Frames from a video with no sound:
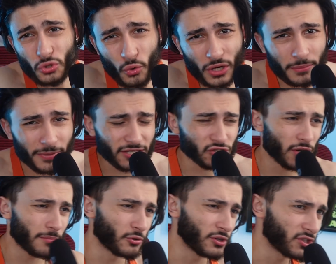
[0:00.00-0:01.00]
talking a bit of
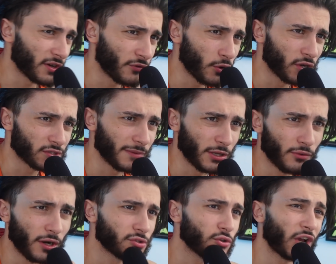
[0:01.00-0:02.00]
gibberish, if you ask me. You
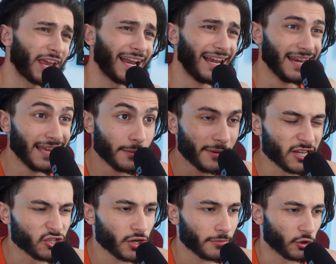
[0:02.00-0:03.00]
are talking a little bit
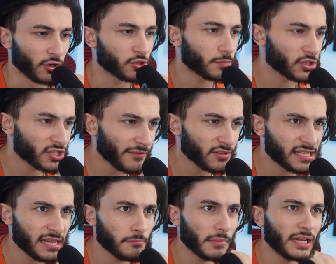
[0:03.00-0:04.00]
of gibberish. But
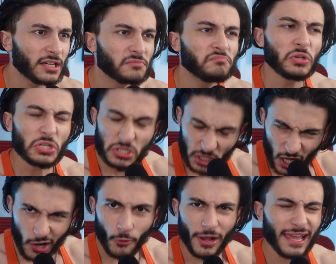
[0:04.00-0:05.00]
17 million,
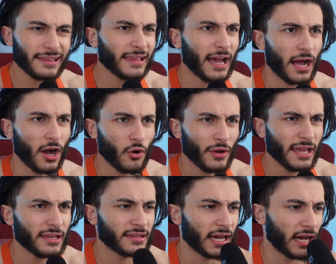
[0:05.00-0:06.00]
I'll hear that.
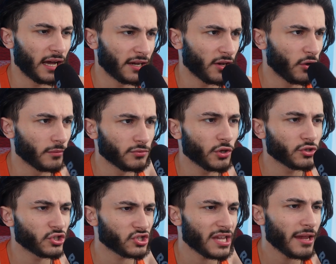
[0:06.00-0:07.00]
And I'll not
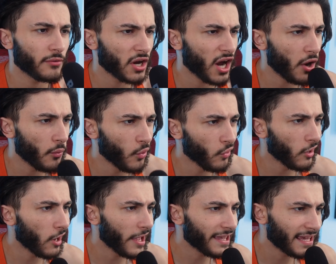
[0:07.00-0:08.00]
just hear it, I will
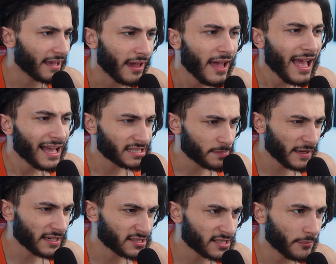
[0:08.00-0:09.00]
like it. And
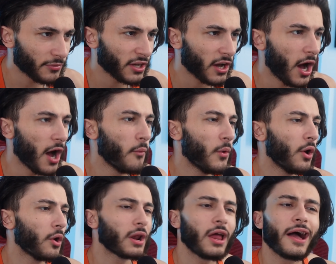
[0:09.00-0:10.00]
speaking of something I
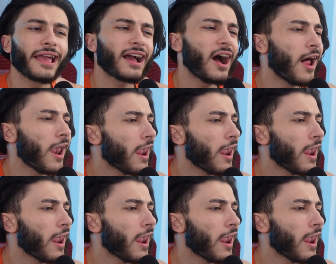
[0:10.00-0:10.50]
will like, I